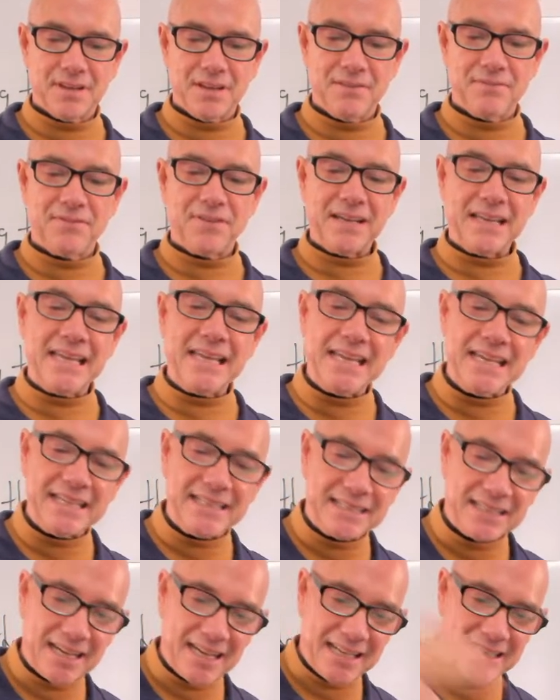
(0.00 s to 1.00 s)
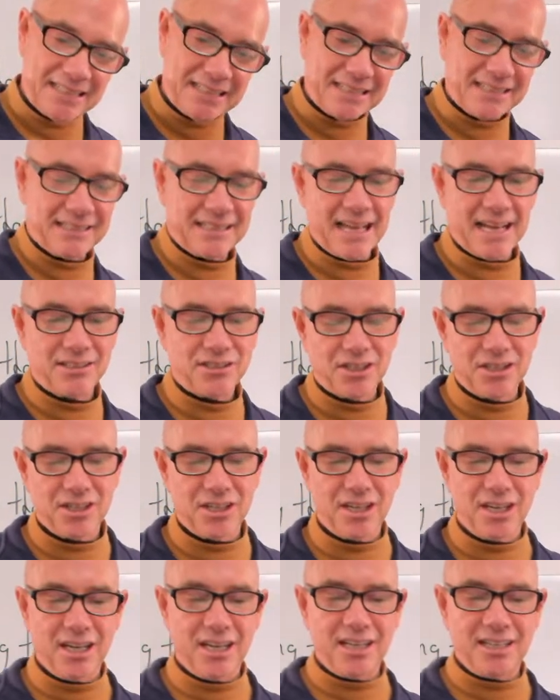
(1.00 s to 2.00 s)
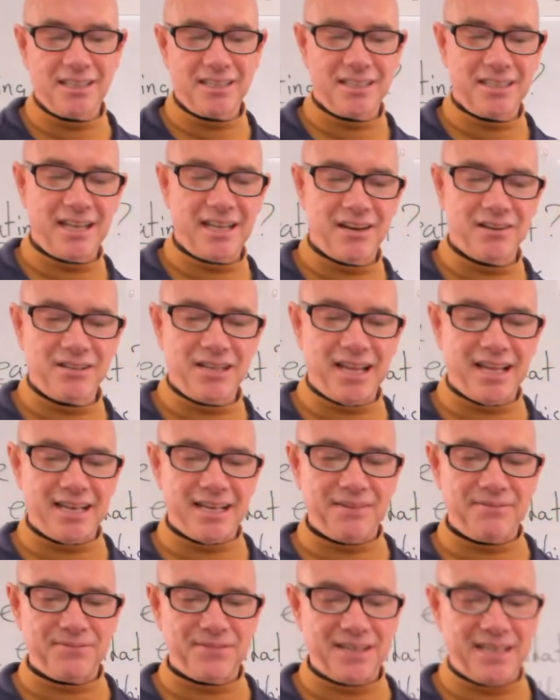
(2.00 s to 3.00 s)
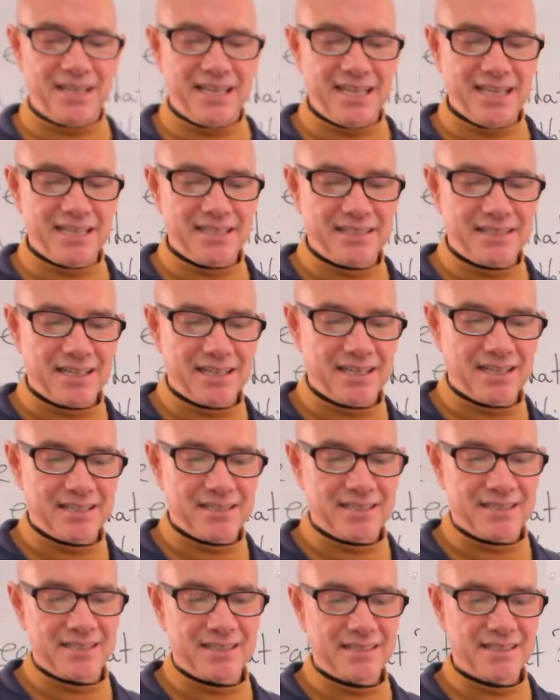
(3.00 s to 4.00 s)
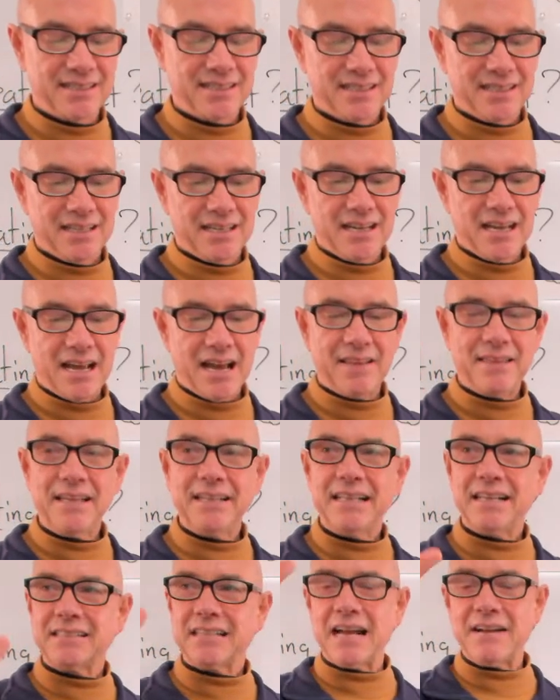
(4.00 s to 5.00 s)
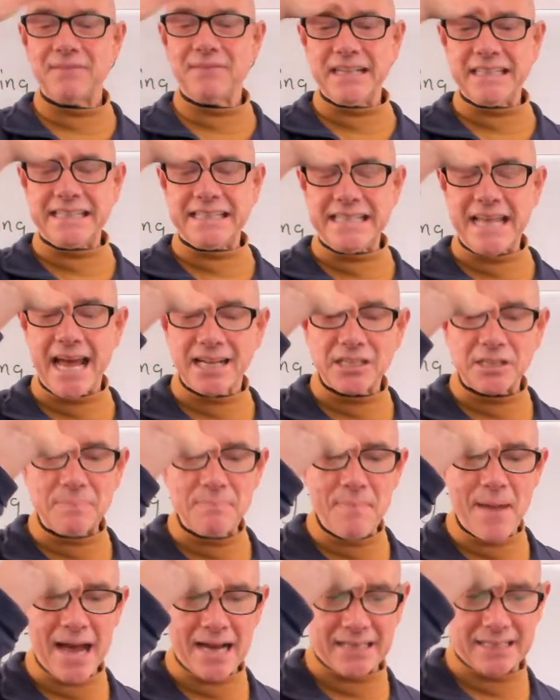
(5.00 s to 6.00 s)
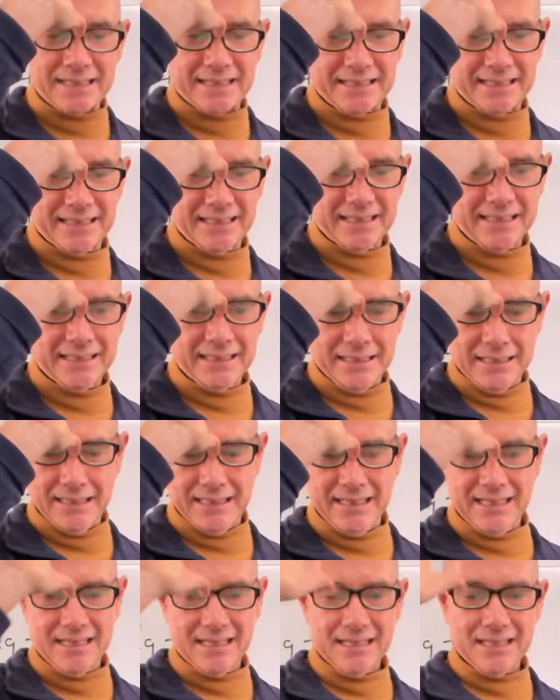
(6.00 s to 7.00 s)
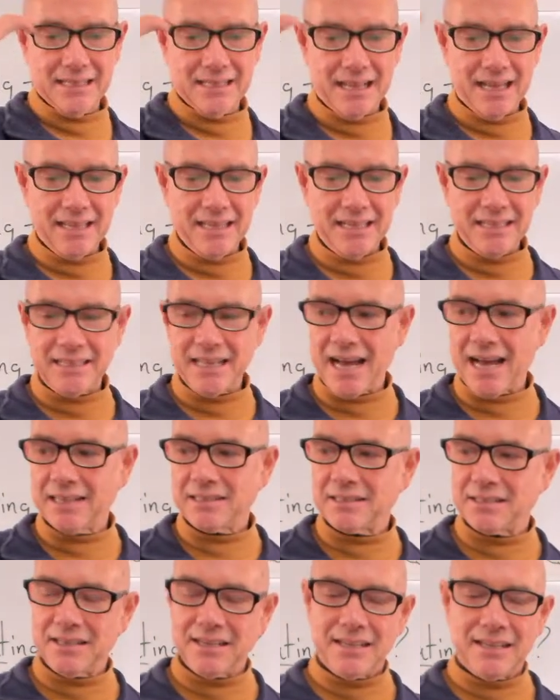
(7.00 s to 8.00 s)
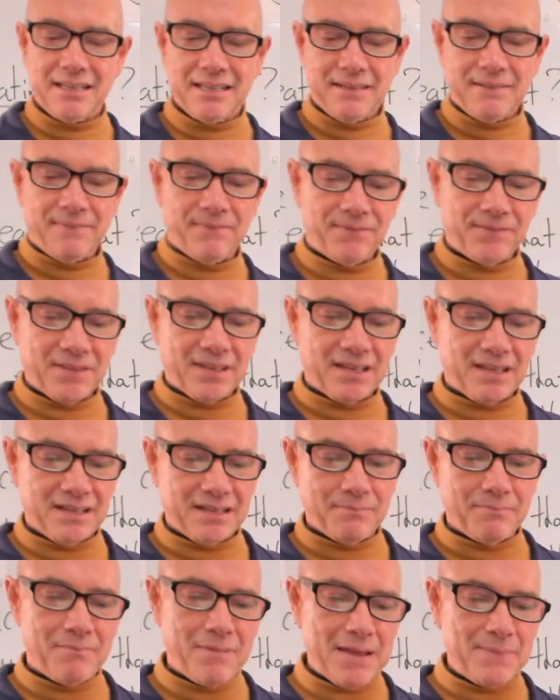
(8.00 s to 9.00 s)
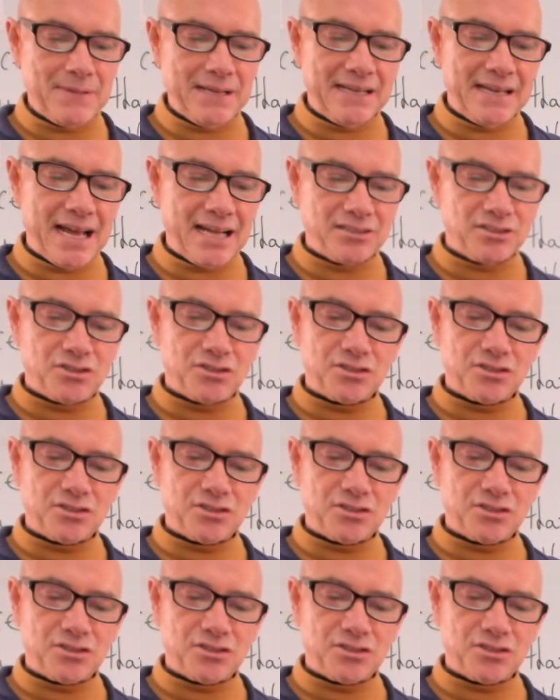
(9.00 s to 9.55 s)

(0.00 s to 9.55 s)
Fajitas, that's good. Air Lady, fajitas. I think that's kind of a Tex Mex. I think that's maybe not,